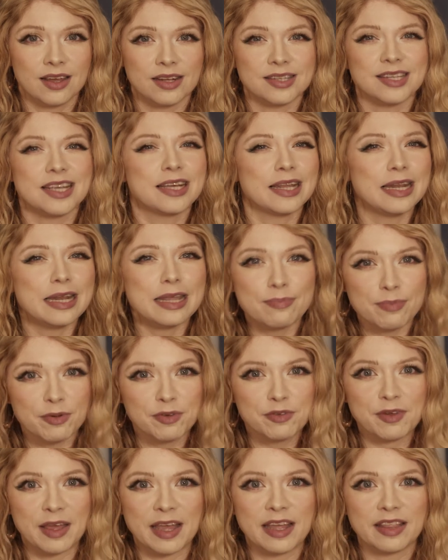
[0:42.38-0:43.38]
and take a leap
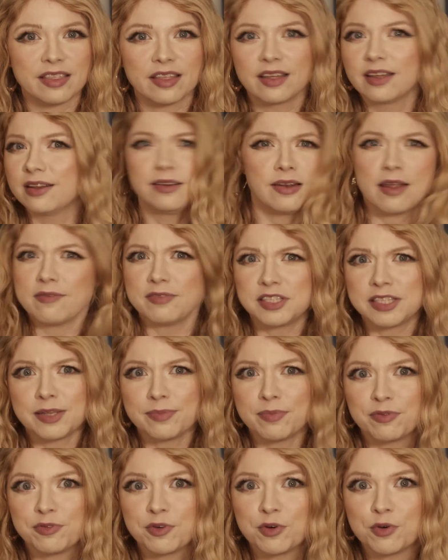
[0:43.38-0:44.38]
of faith never
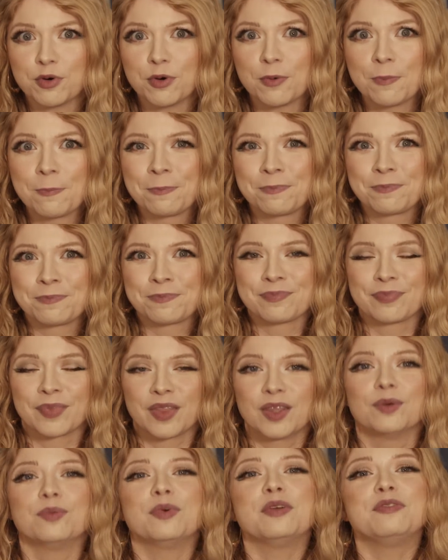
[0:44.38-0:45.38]
seen before.
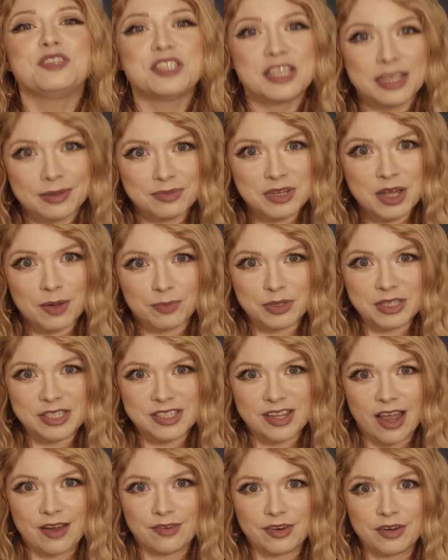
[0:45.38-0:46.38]
We've teamed up with
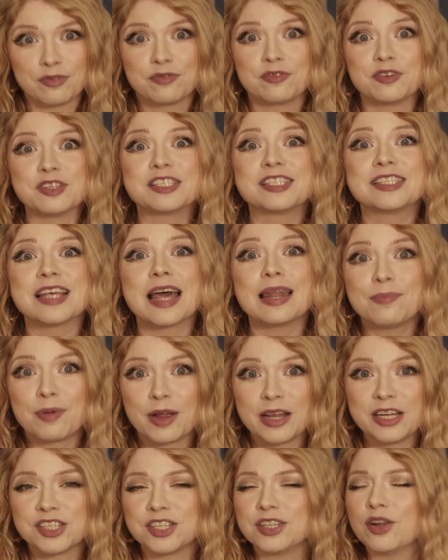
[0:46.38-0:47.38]
Siren for a
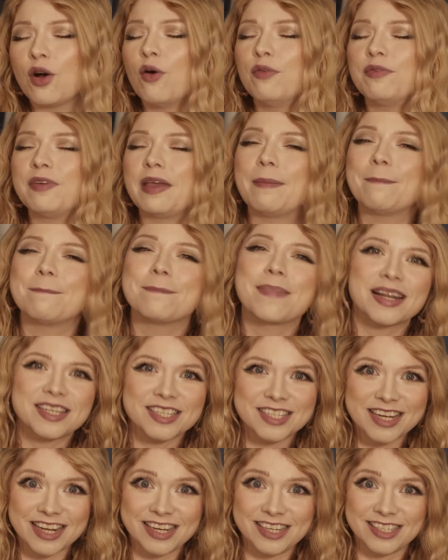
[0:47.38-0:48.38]
celebration of
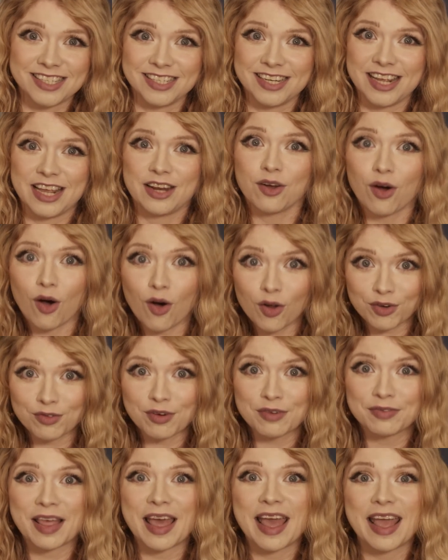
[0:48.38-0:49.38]
imagination in
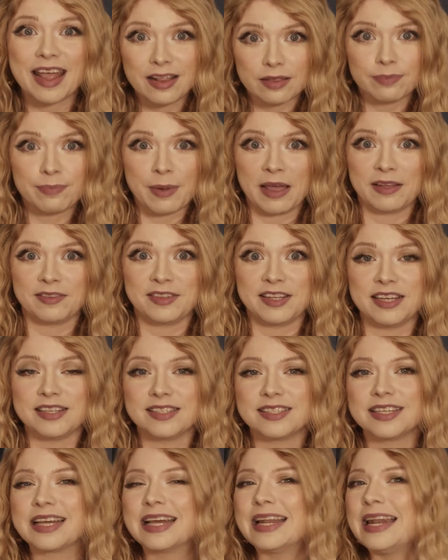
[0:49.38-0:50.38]
honour of their 8th birthday
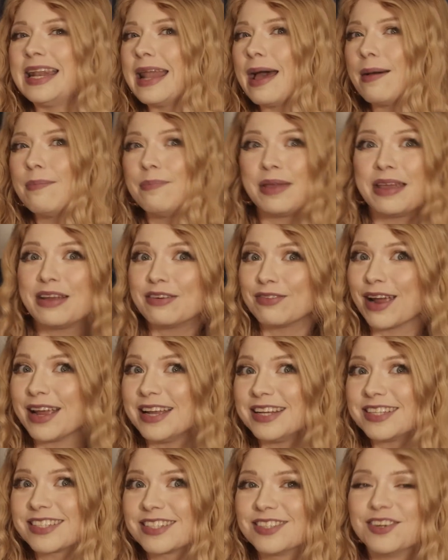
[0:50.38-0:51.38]
to
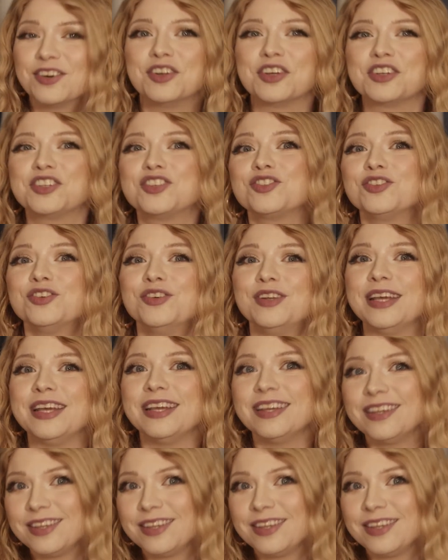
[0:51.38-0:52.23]
collaborate on a truly